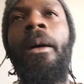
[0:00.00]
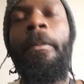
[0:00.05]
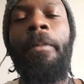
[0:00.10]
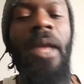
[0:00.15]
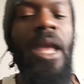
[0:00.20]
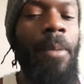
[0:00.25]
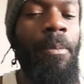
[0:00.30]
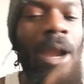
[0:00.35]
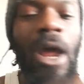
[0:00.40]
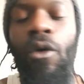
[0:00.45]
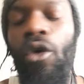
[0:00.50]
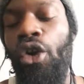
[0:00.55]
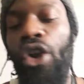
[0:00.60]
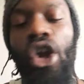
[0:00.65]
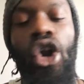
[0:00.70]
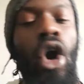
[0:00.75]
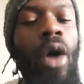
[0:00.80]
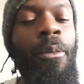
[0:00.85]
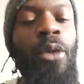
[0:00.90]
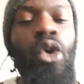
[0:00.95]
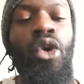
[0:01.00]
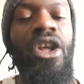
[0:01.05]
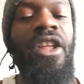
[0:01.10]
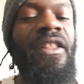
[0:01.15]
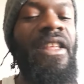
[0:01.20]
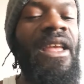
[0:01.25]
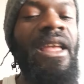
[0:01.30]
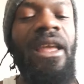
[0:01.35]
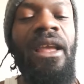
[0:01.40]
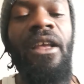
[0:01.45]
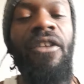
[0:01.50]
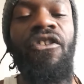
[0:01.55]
people around the community